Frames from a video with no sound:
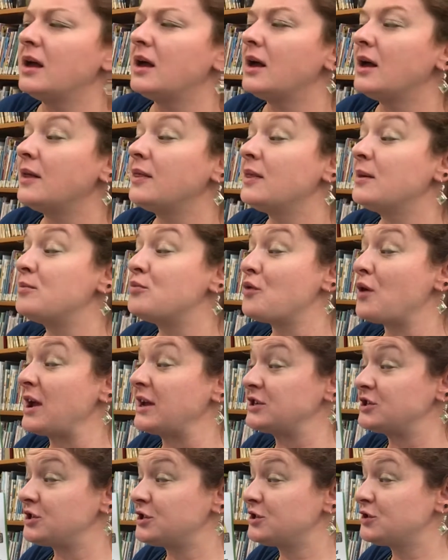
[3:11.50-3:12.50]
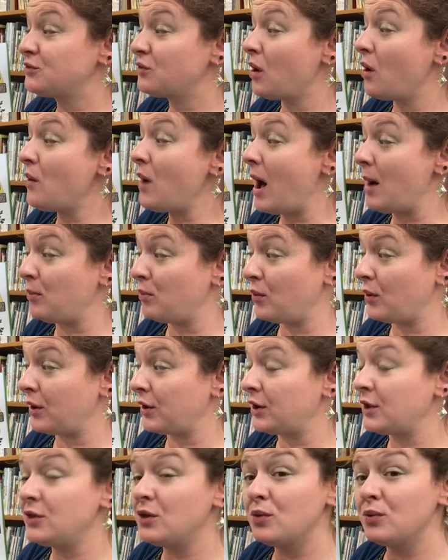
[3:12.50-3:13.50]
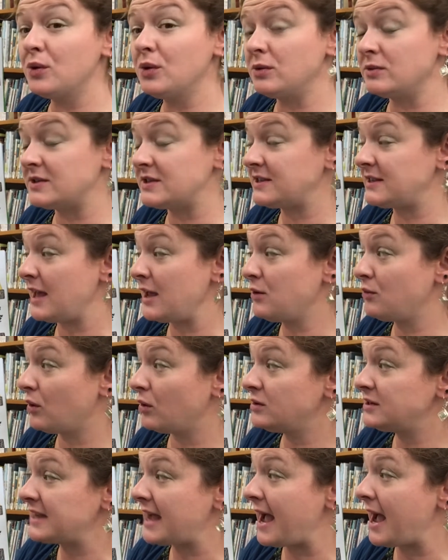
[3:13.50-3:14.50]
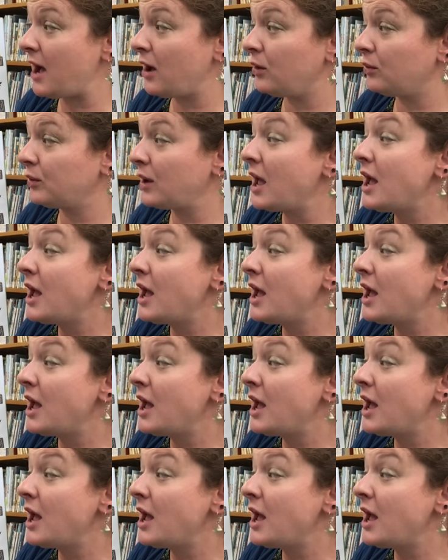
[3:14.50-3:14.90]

The branches grow upward and the roots they grow down.